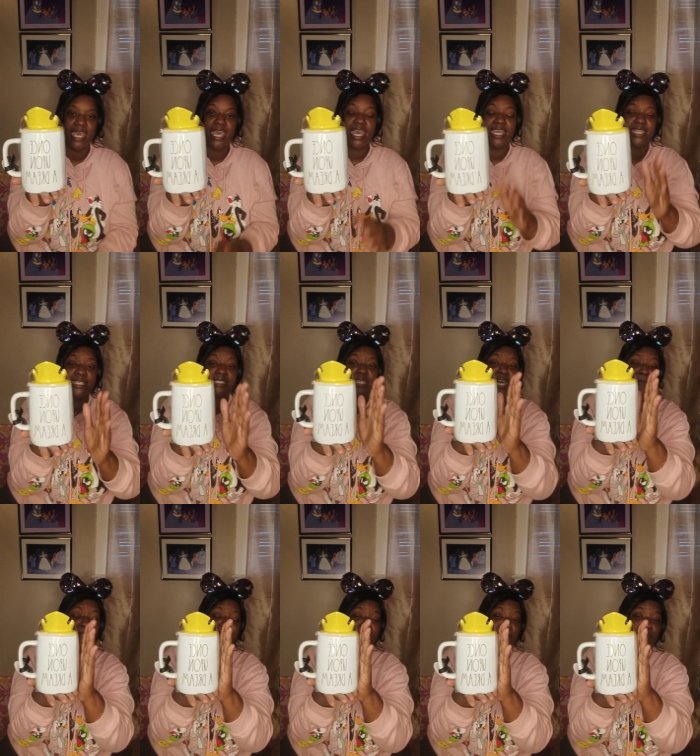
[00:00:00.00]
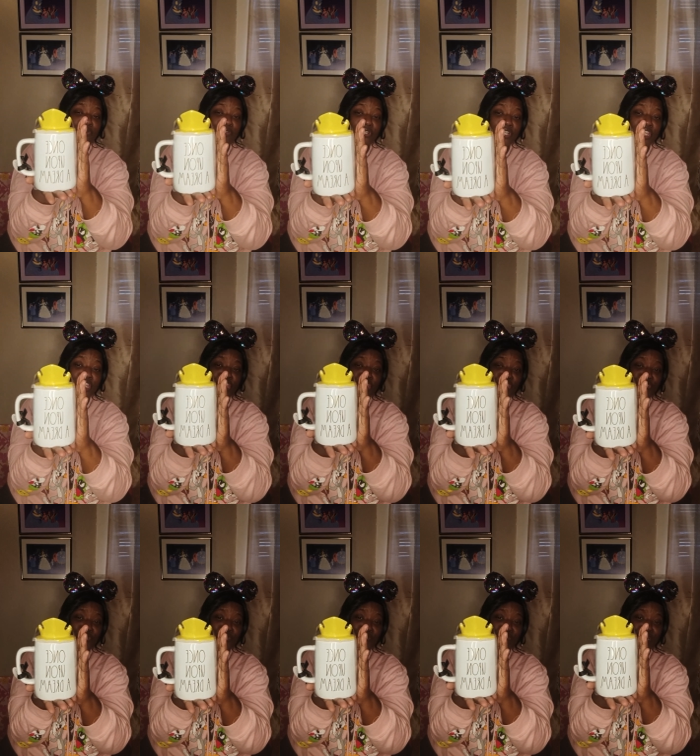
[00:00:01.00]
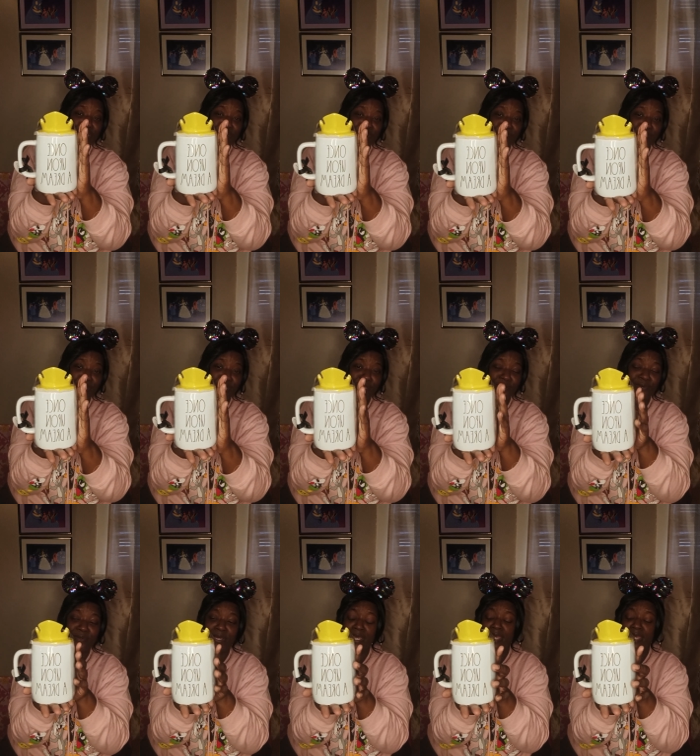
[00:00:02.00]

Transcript: And this cup is pretty huge as well.